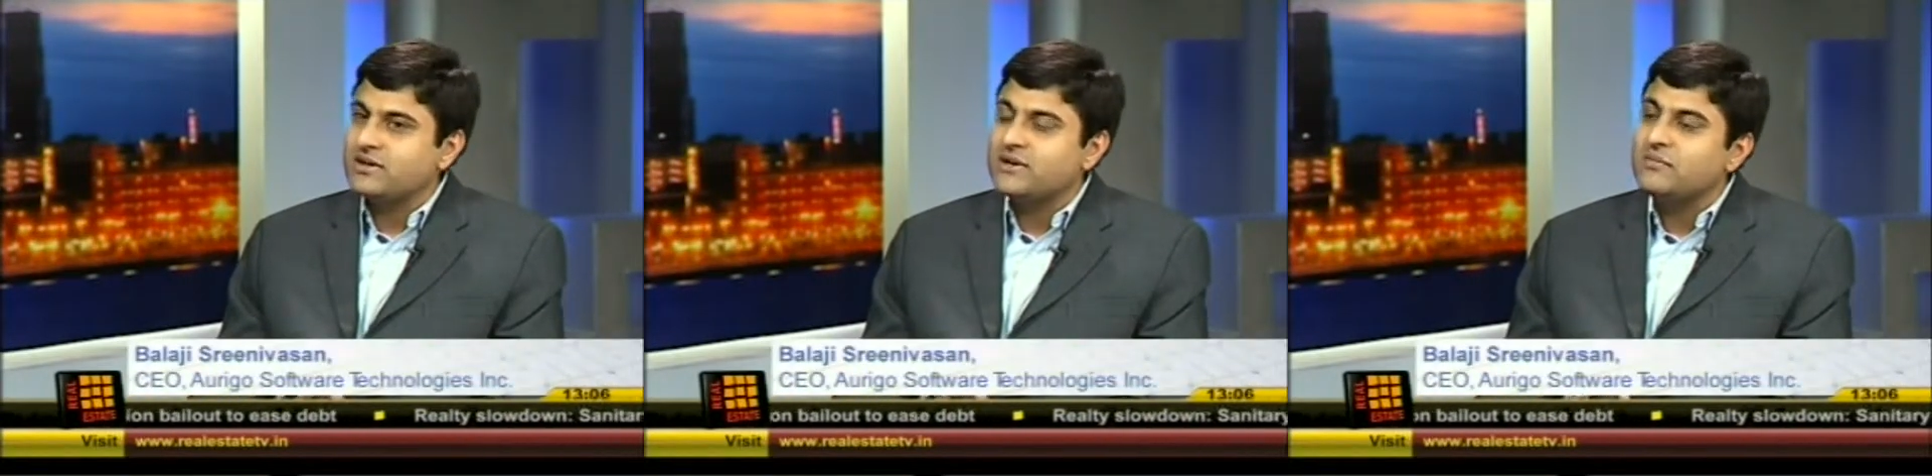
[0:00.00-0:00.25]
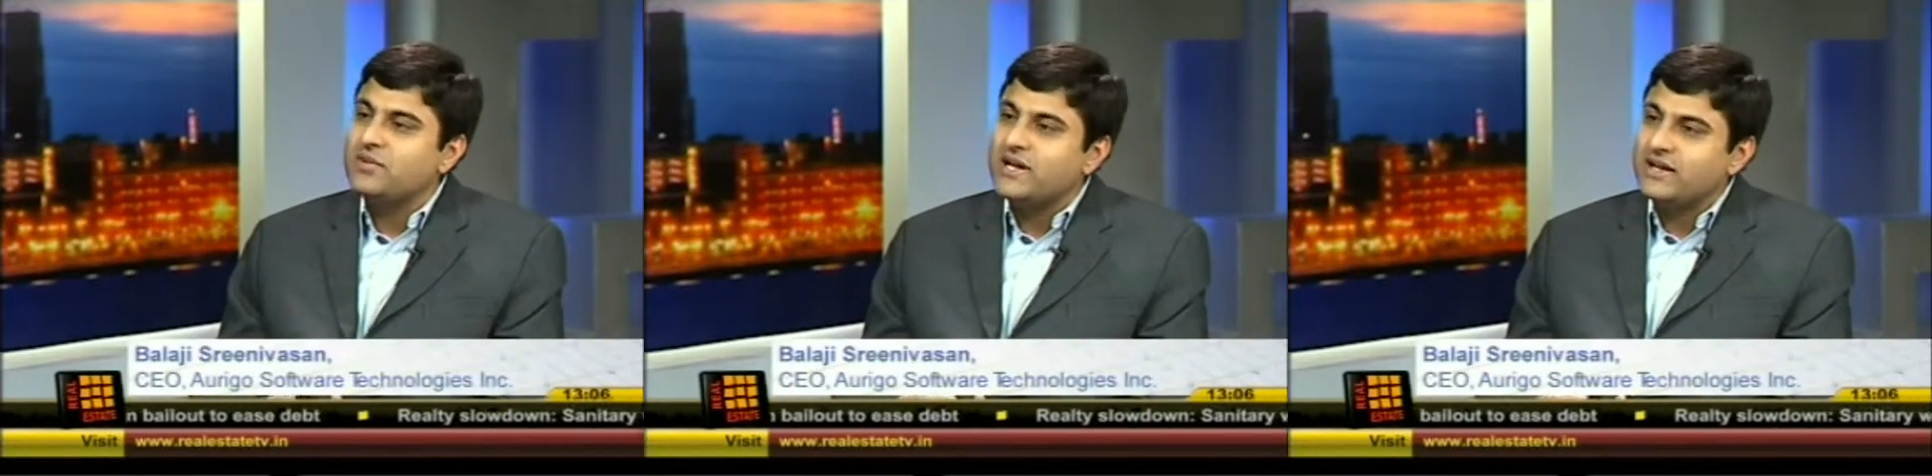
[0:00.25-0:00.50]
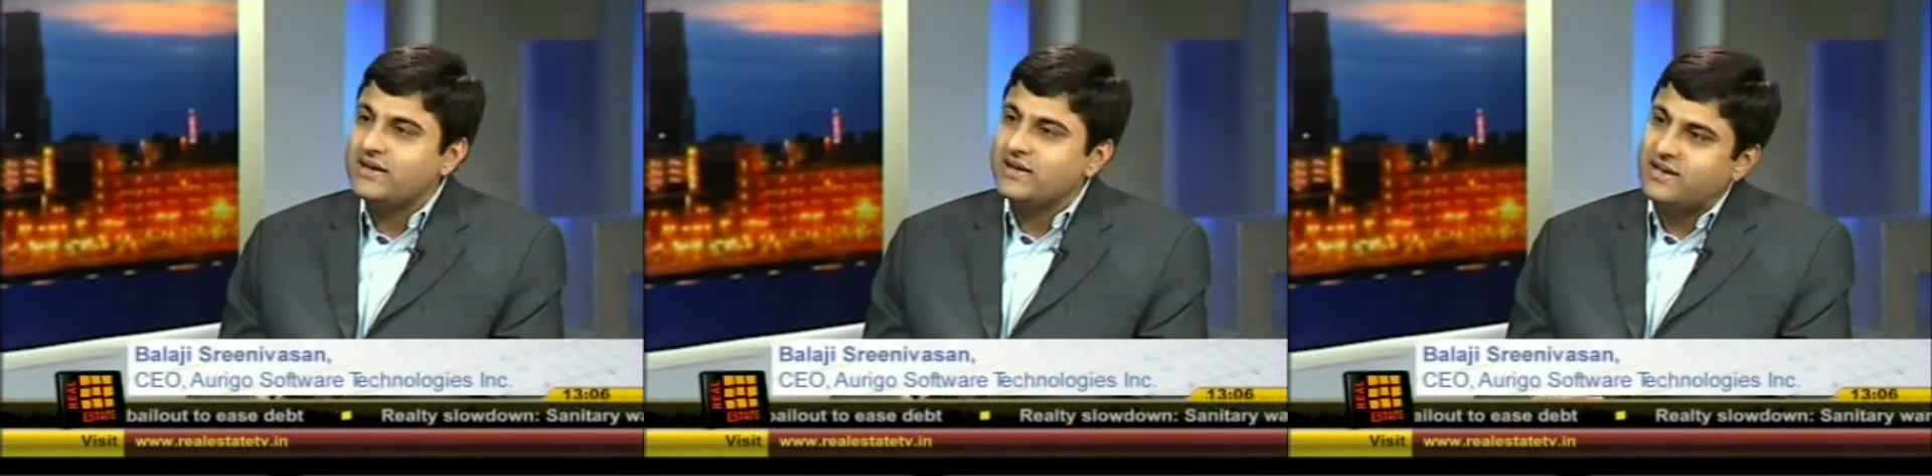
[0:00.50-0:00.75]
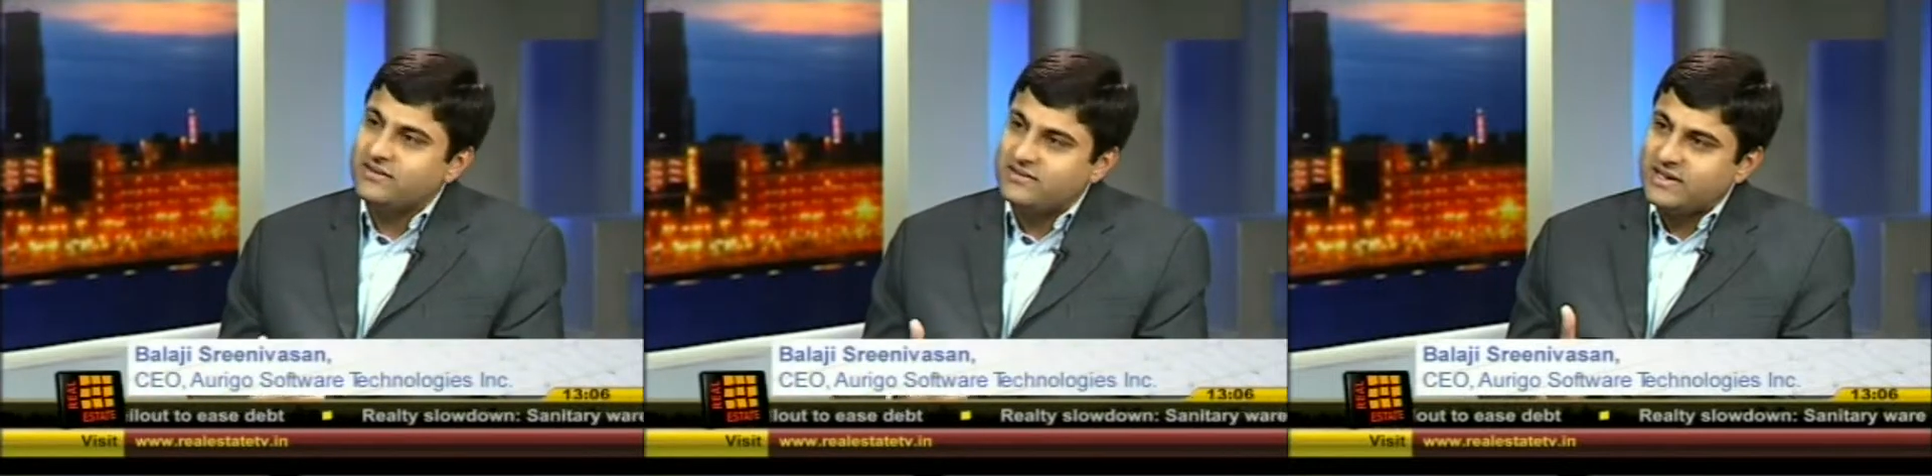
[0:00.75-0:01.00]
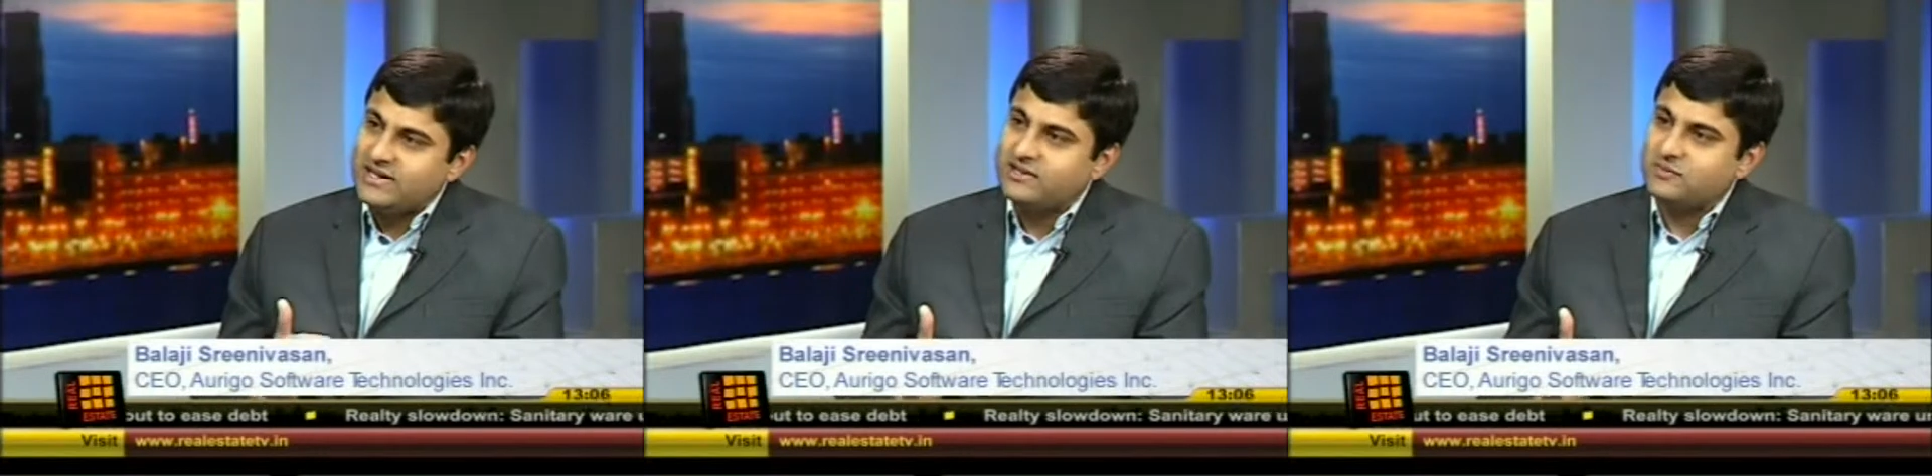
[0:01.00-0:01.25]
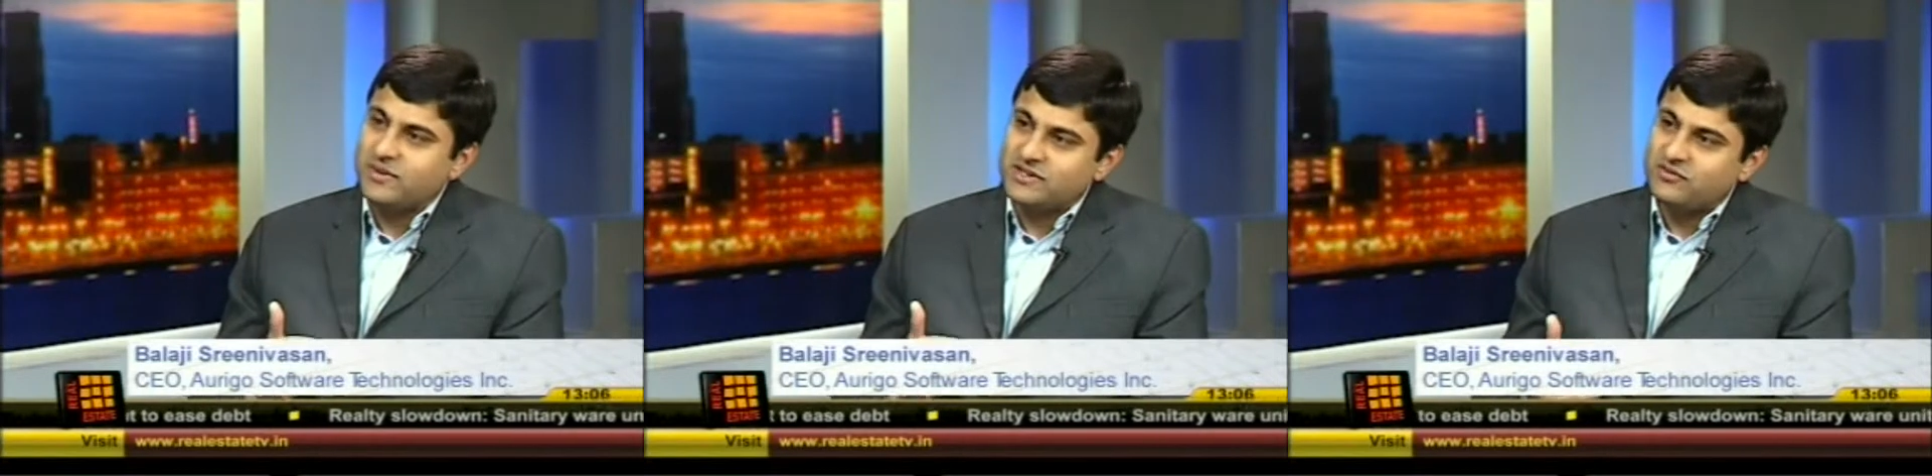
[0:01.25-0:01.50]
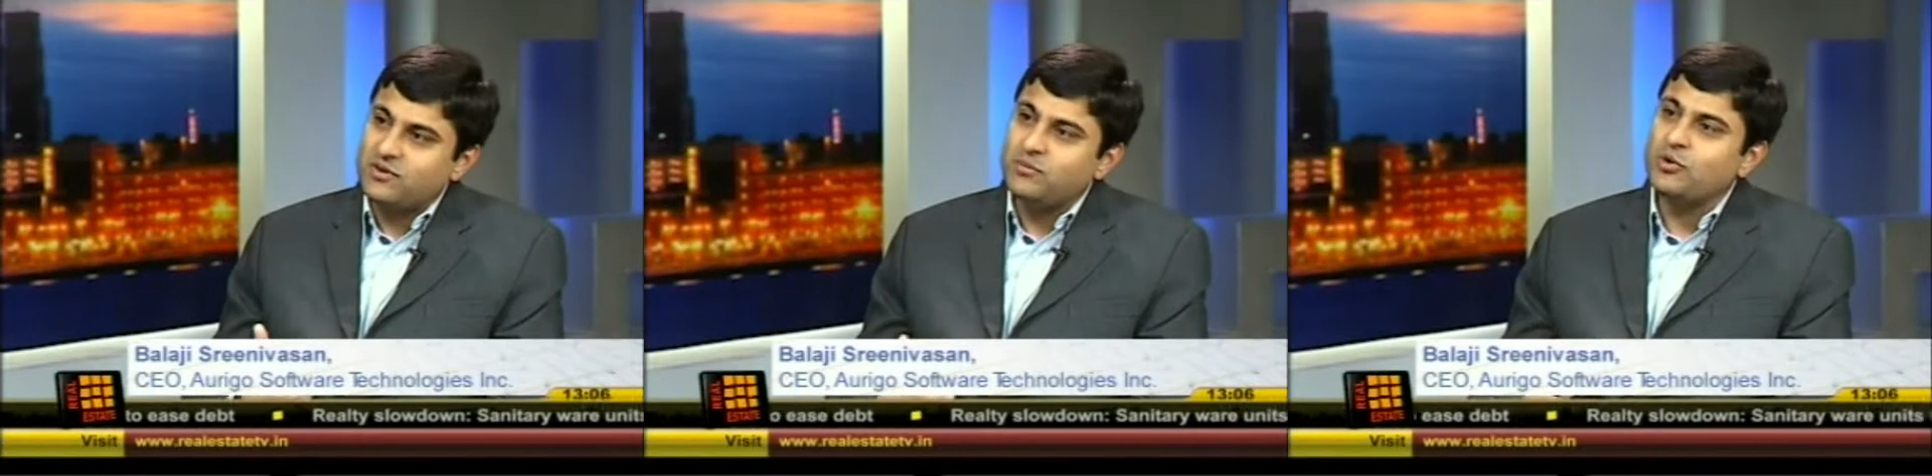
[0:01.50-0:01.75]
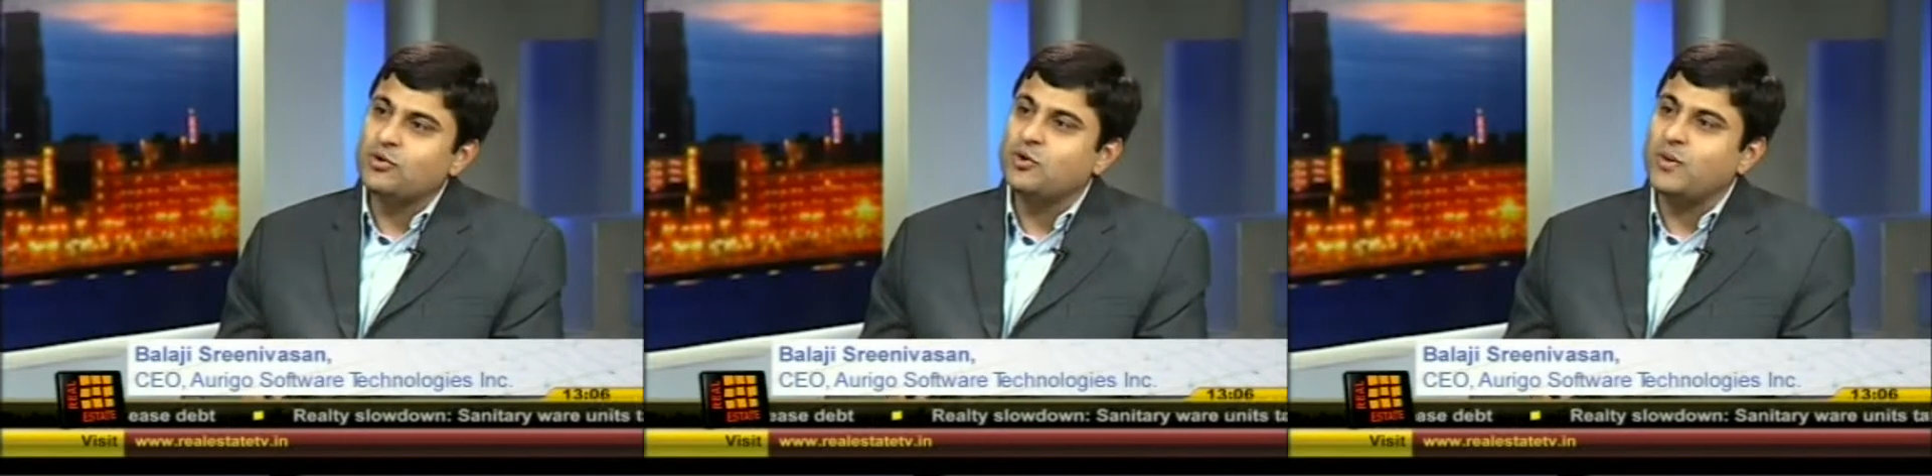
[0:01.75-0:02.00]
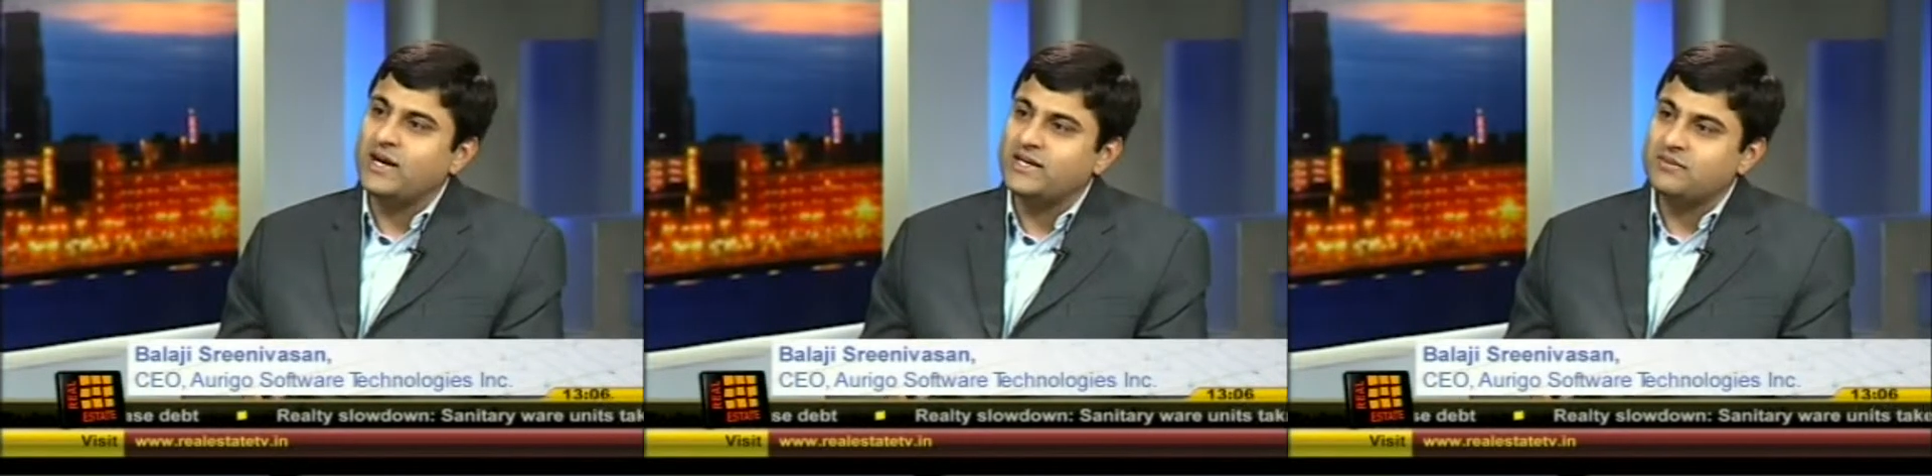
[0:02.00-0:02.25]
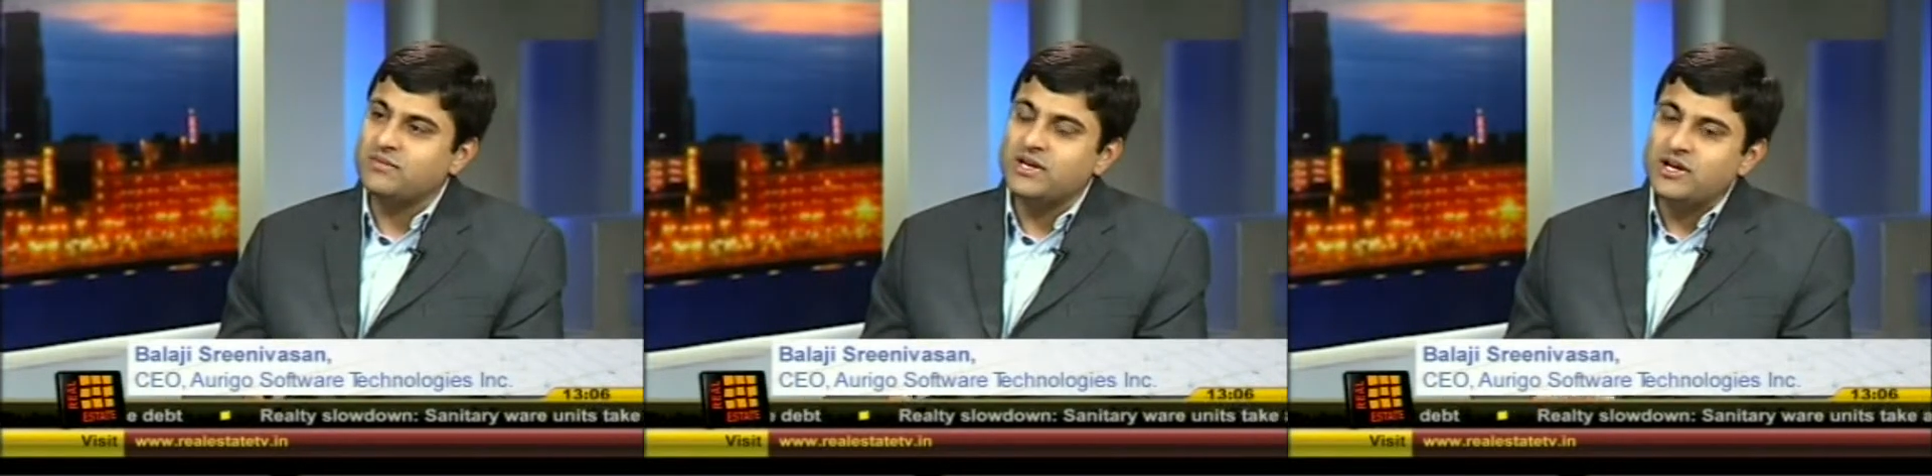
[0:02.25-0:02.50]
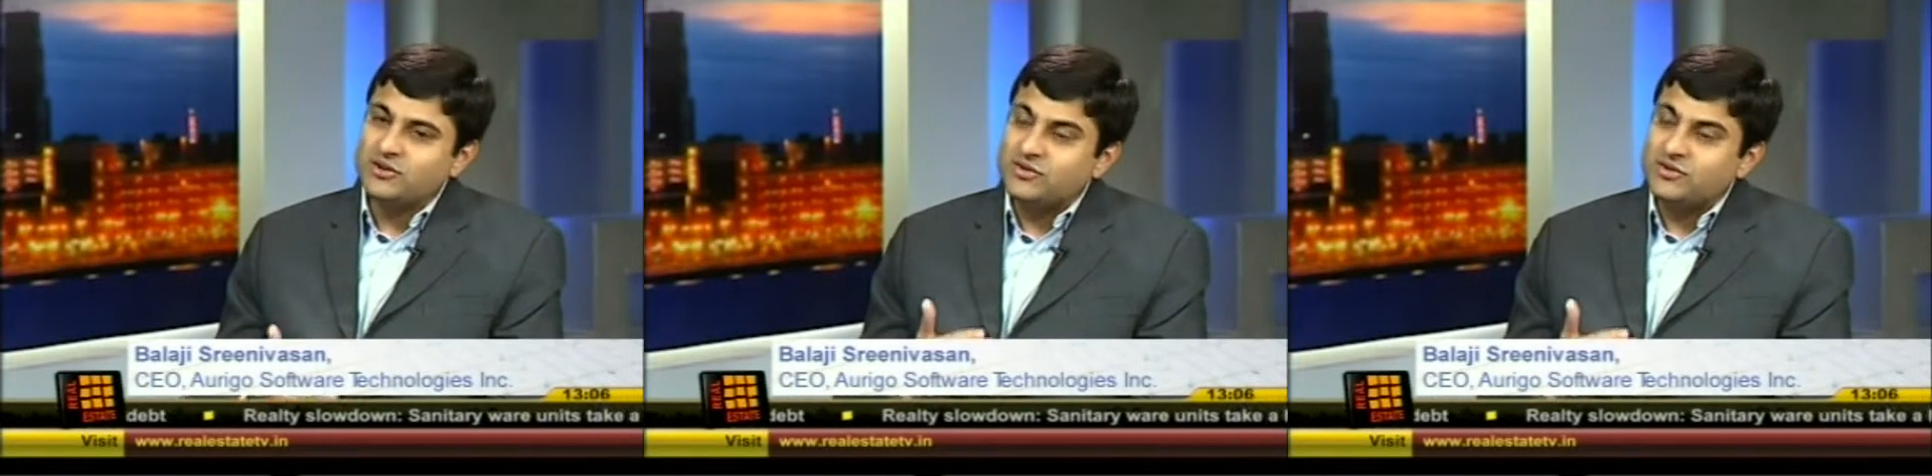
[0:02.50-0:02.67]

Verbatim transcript: completed against each specific BOQ item.